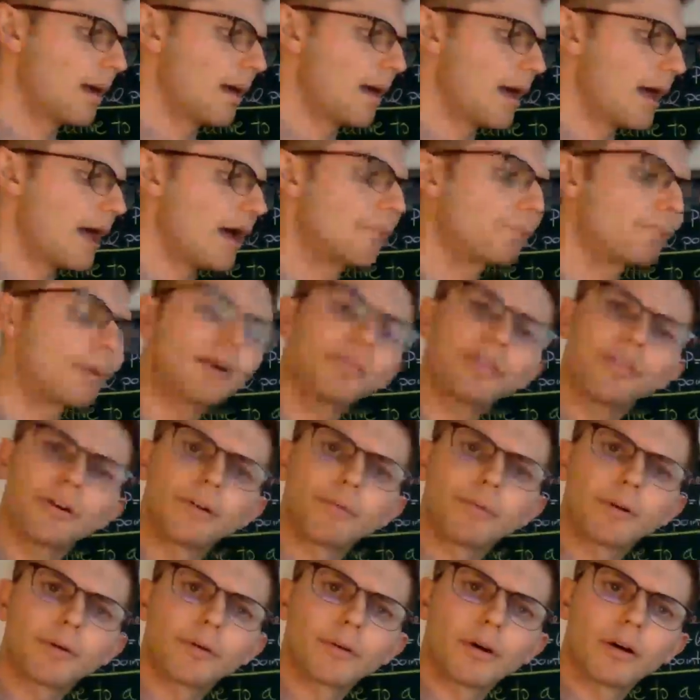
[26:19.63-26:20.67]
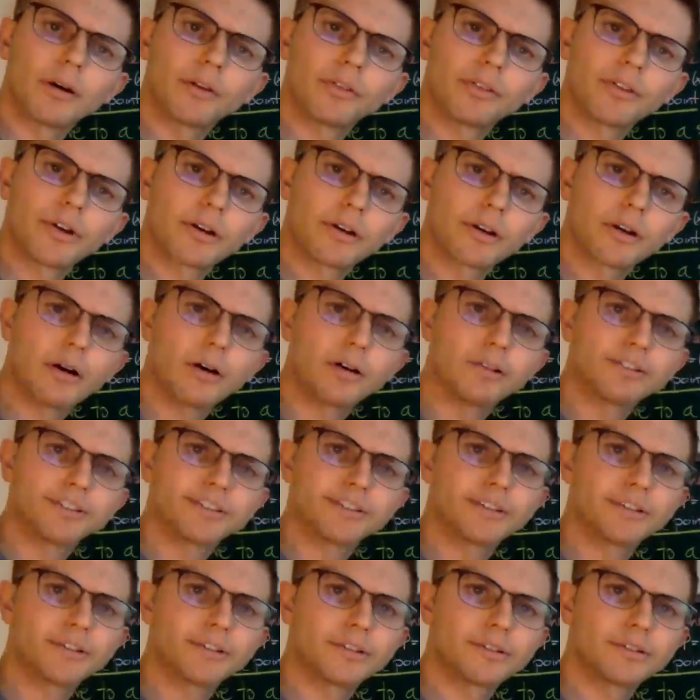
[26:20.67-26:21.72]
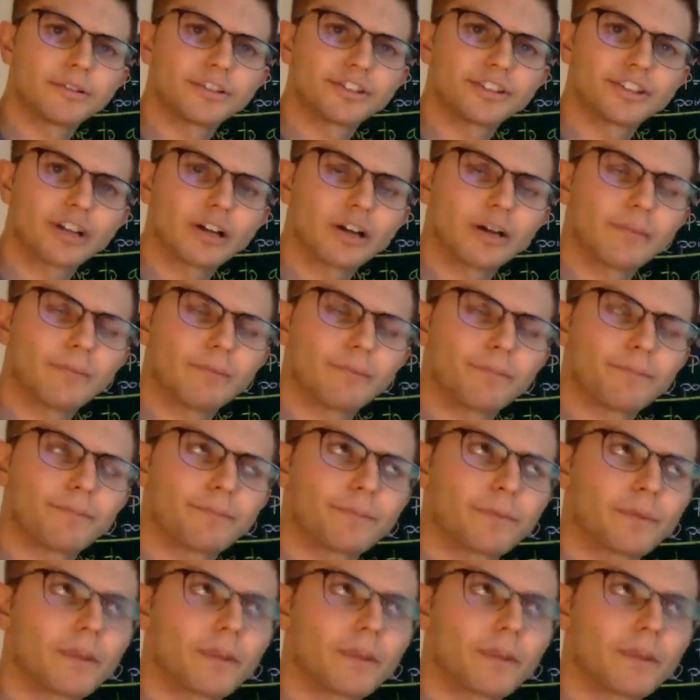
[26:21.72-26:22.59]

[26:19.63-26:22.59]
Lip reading: But there are also some,